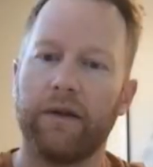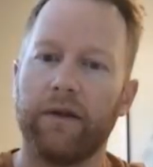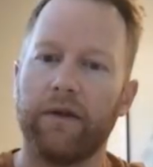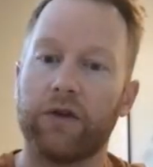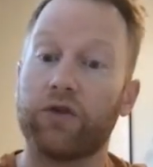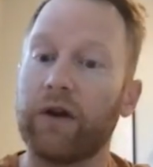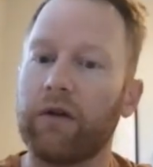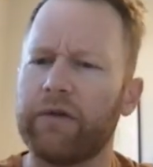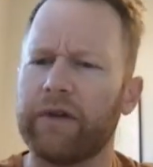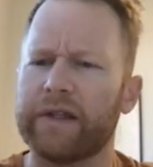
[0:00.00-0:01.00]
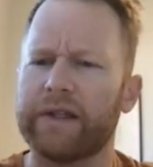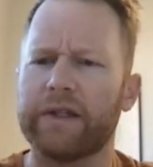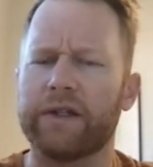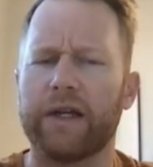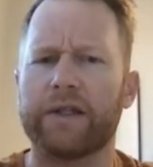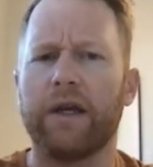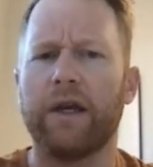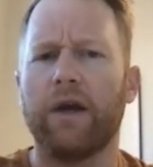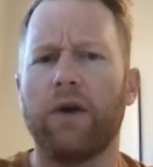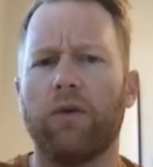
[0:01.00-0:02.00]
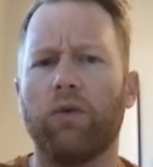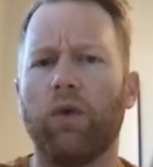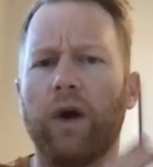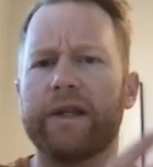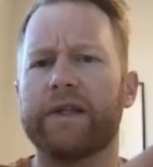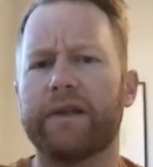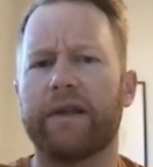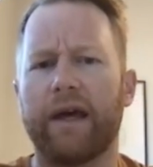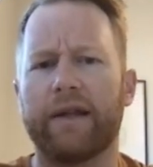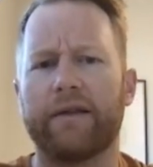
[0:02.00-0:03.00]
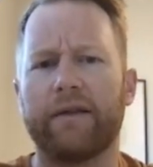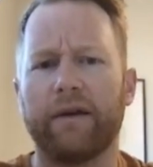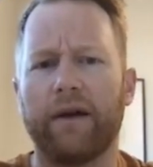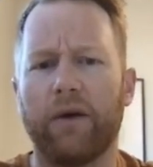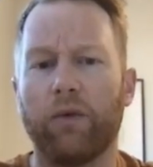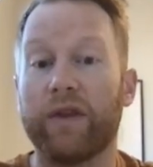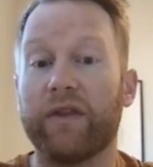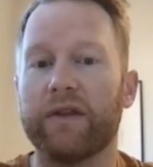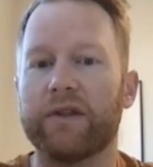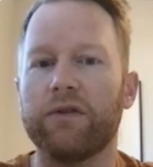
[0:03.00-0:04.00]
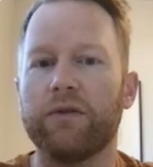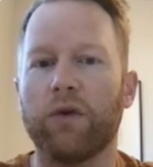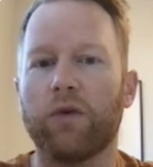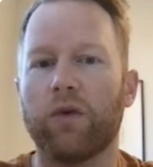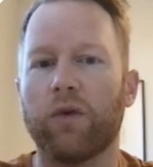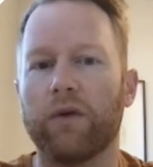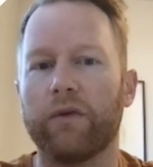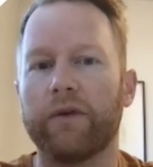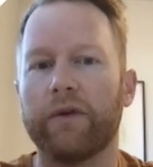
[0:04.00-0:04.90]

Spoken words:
the trigger events suggest what is it that within SumoQuote